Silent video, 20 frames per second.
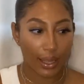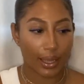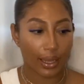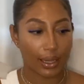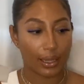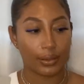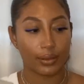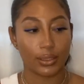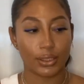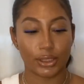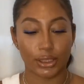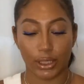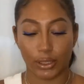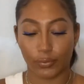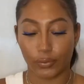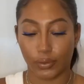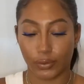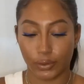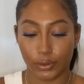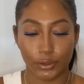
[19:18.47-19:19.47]
and the jade
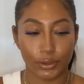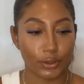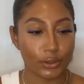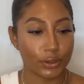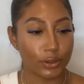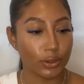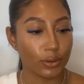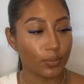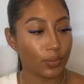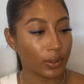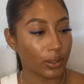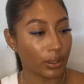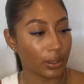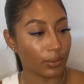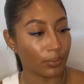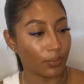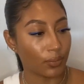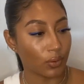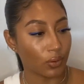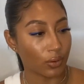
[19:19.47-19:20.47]
roller, super
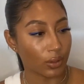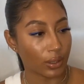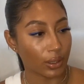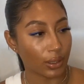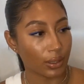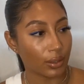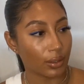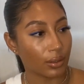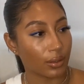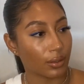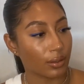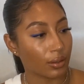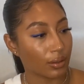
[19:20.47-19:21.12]
important